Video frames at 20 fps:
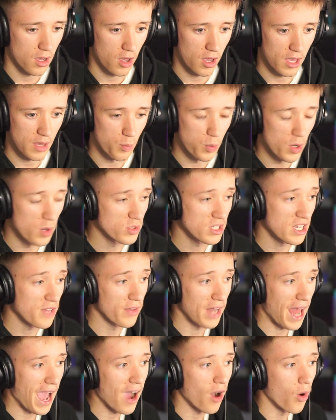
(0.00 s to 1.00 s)
uh, it, we was
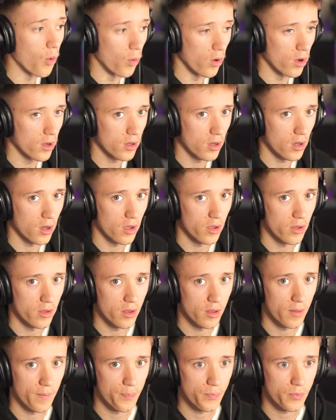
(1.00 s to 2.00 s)
even out
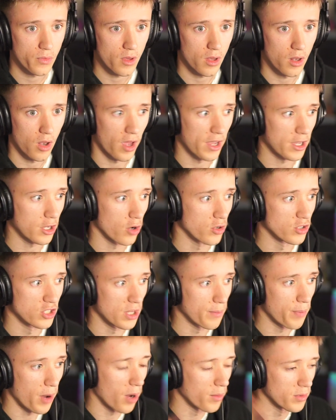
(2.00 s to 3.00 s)
like going
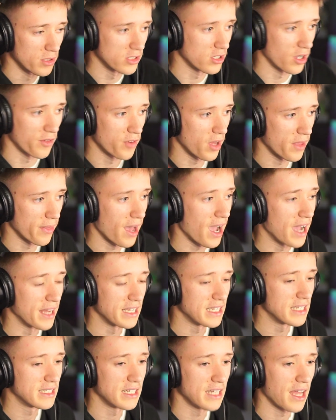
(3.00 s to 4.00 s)
to the pub and stuff like that
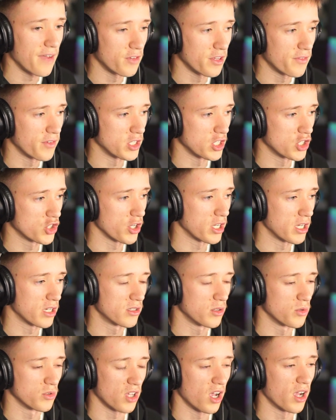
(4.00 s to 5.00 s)
and he didn't have anything to drink
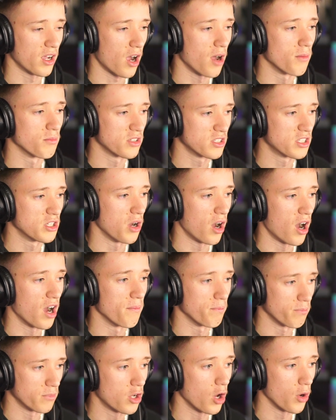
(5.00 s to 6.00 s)
because he was like i'm still
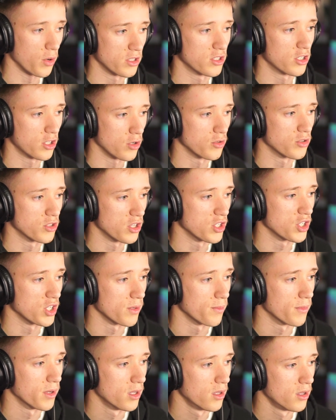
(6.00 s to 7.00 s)
i'm going to go to the
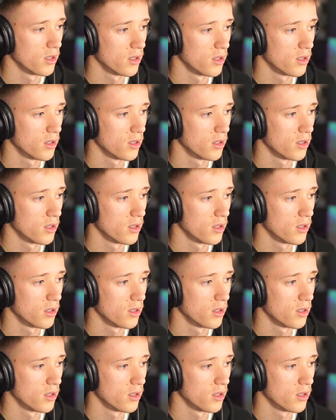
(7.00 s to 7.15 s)
gym